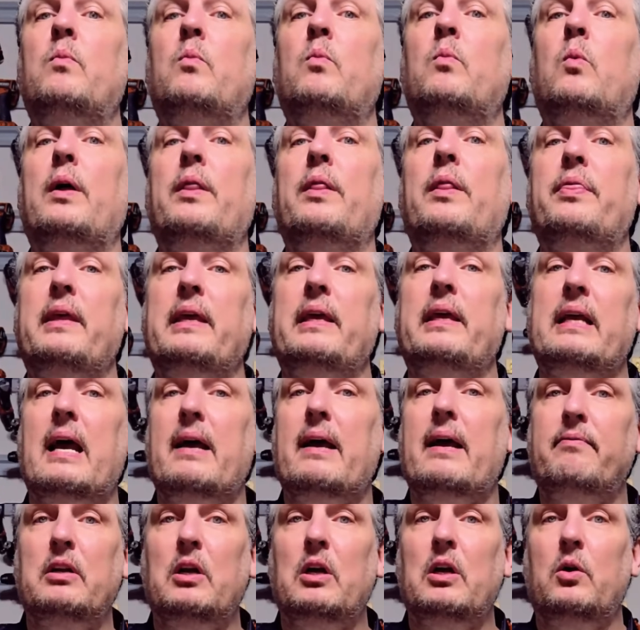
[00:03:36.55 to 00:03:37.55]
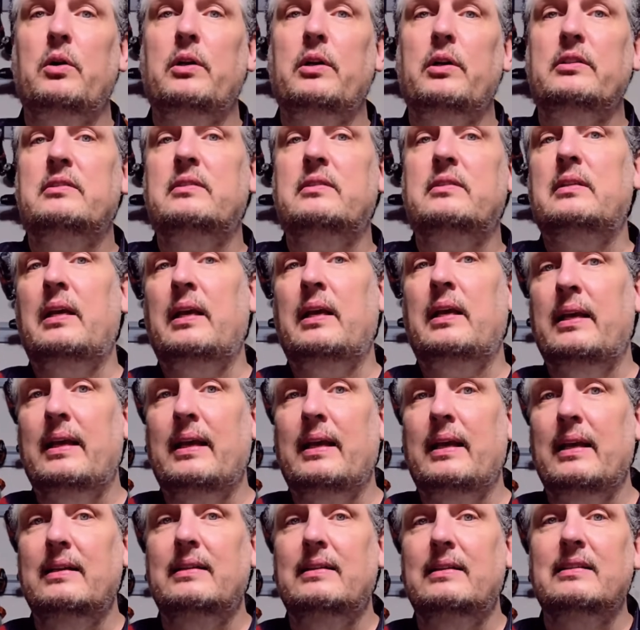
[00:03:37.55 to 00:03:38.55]
One thing I've noticed,
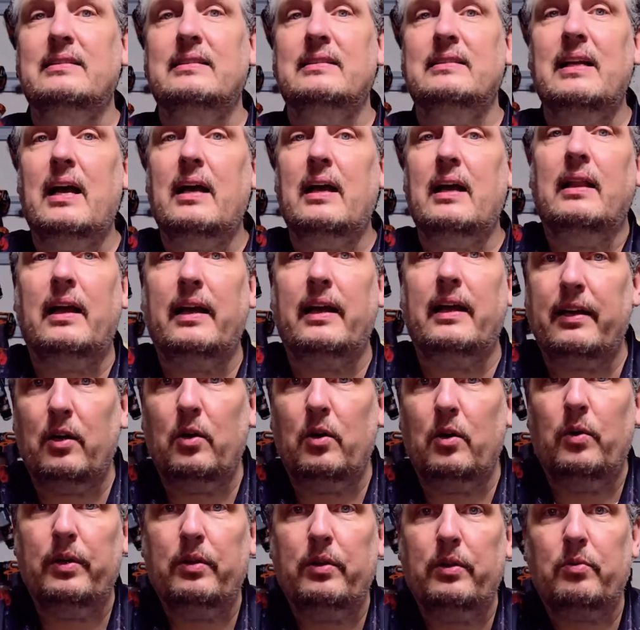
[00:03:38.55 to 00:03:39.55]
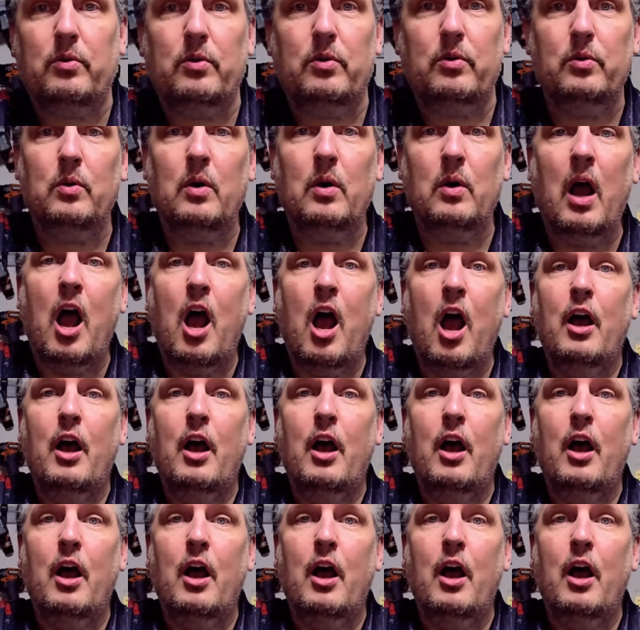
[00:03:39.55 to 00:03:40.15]
it does not like going through